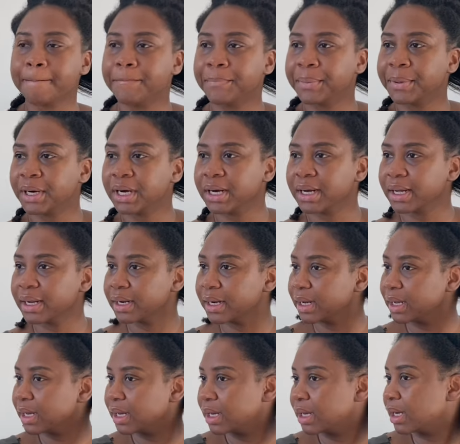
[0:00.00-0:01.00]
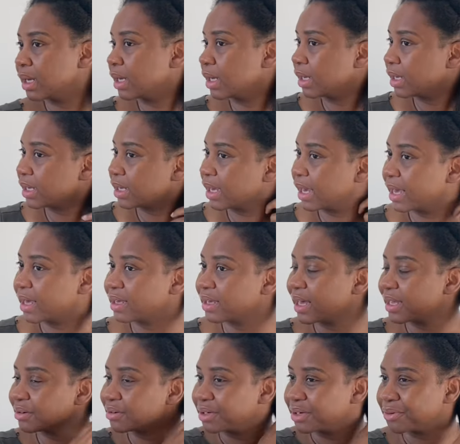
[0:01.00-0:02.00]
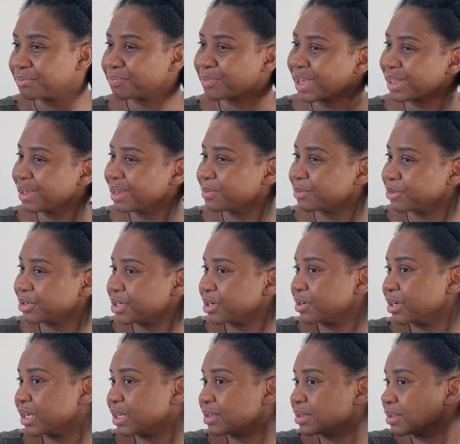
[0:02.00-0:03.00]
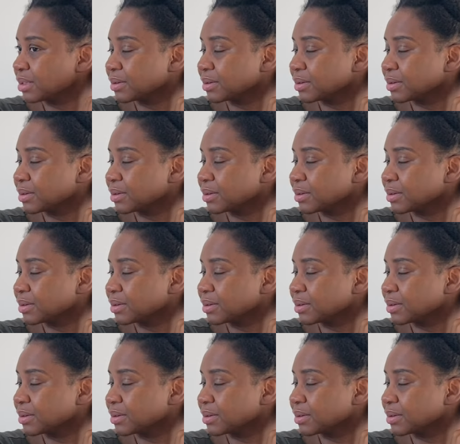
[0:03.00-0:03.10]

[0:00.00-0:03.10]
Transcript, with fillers: But yeah, I don't know. I think I'm gonna turn it.